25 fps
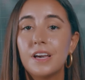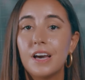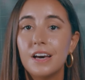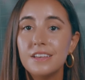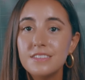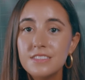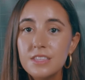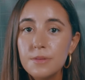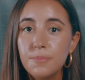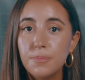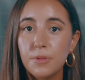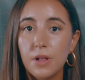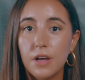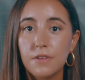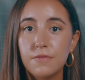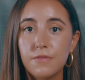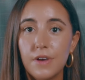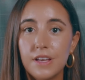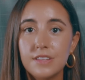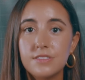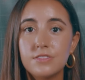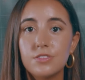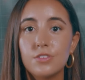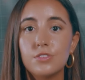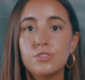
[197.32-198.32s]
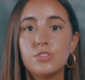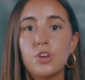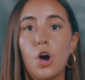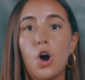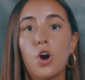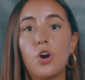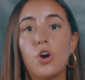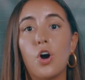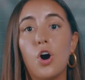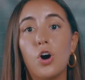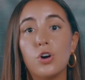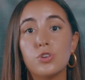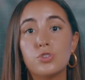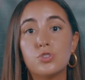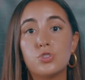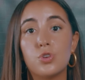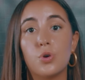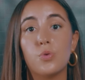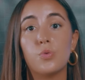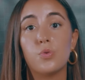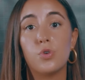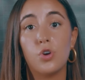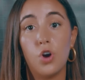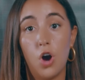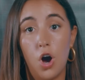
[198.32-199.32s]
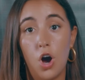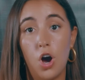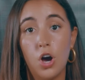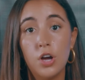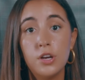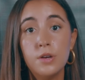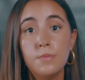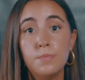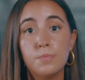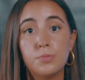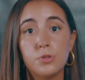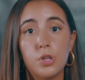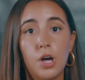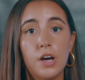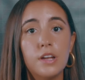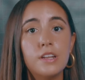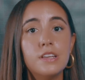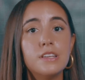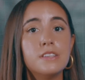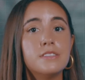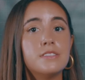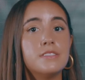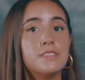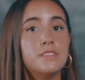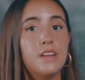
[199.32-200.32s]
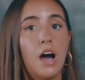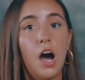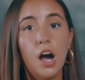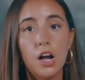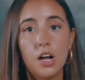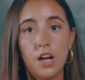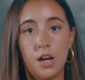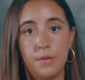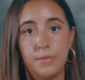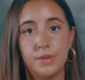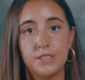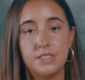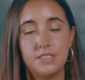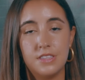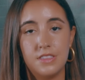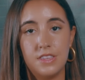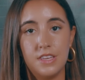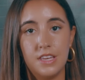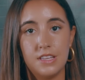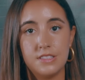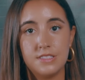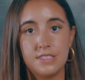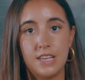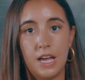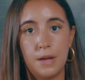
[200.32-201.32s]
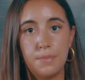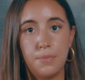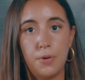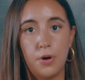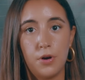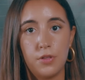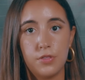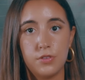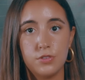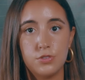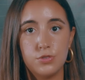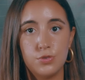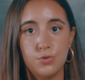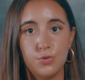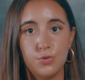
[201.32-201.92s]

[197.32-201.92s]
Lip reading: Because the blood vessels are also gone, blood is not coming to the inside part of the